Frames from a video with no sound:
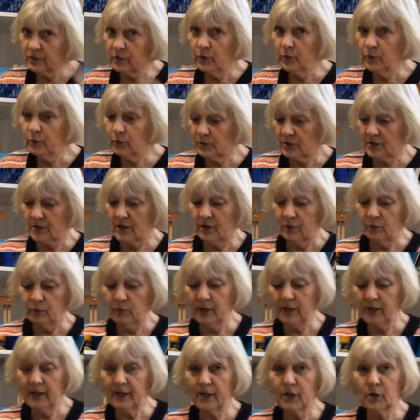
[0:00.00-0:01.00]
folks, they're
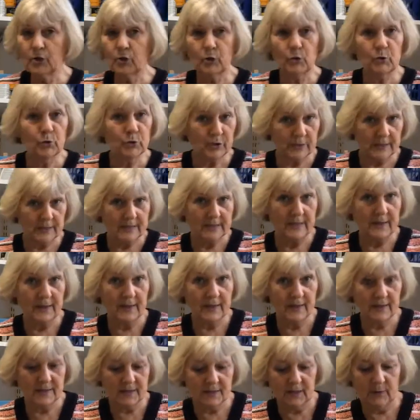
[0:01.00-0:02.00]
really called
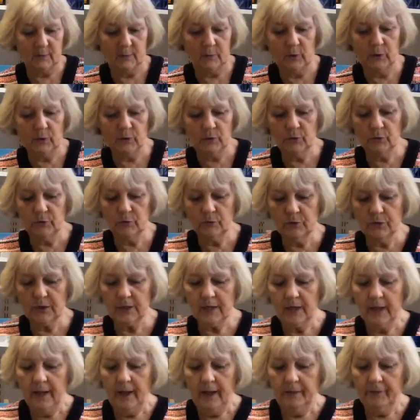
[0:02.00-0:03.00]
synthetic
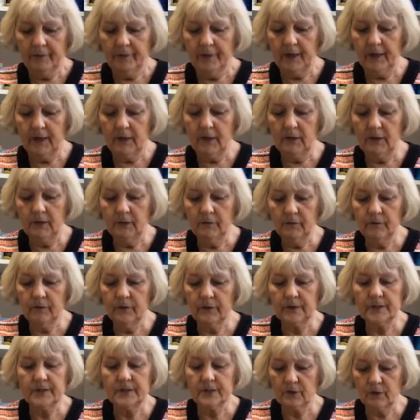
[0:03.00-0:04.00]
mongoose. They're
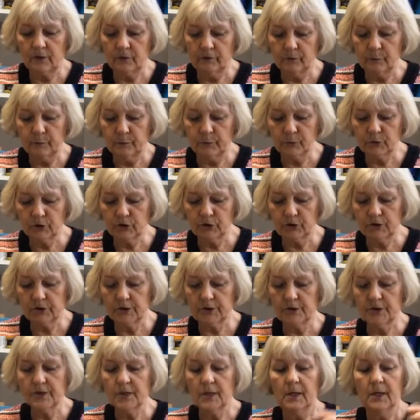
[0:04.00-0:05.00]
lovely soft
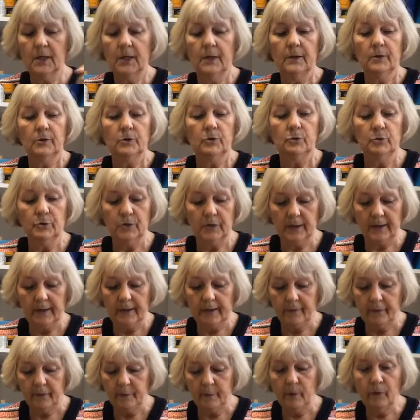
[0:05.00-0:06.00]
brushes. You can
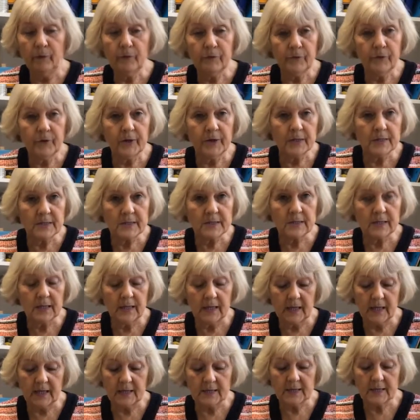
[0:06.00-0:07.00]
get them off the
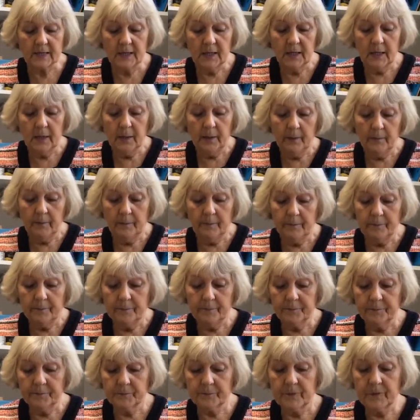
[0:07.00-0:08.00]
internet.
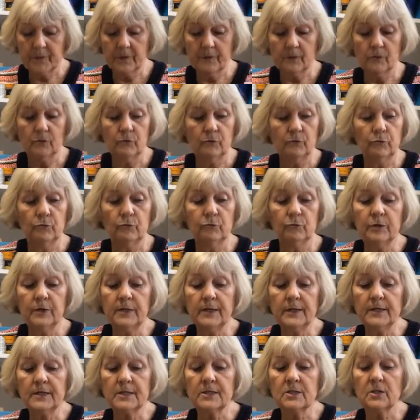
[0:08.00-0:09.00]

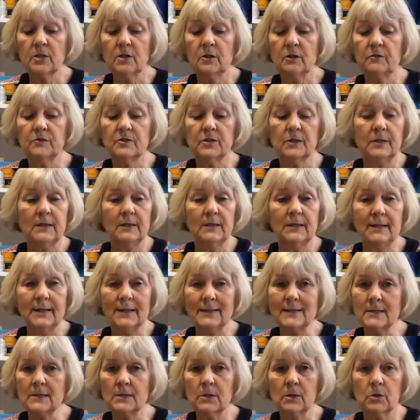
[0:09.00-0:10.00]
Really soft,
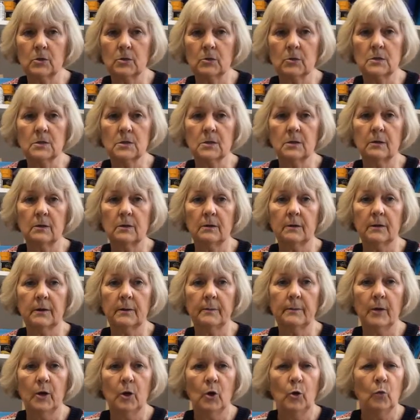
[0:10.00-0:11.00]
last a long
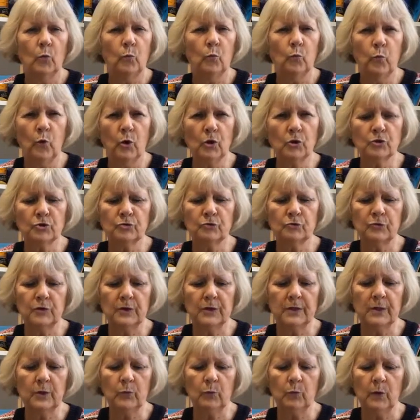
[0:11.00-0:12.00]
time, wash
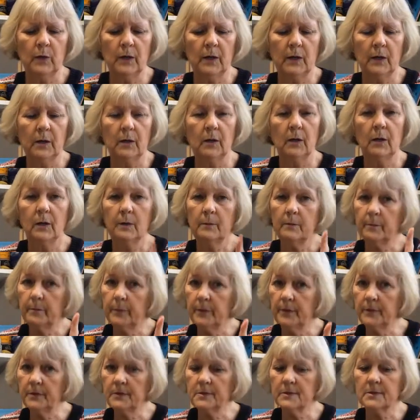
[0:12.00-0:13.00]
really well,
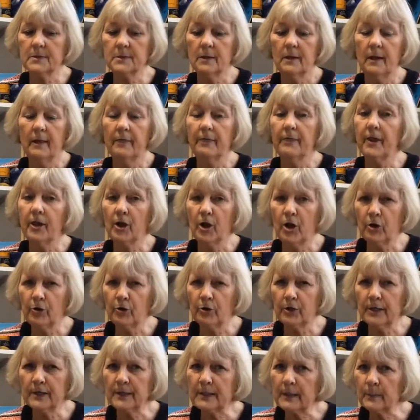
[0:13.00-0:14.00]
but they
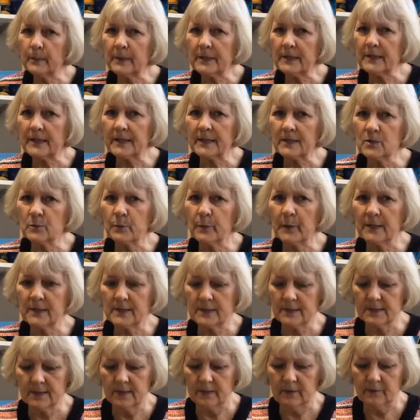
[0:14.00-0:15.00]
are a little bit
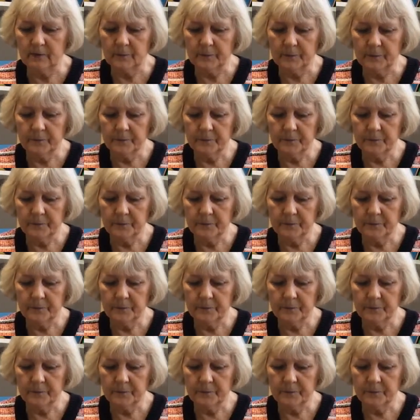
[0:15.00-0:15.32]
expensive.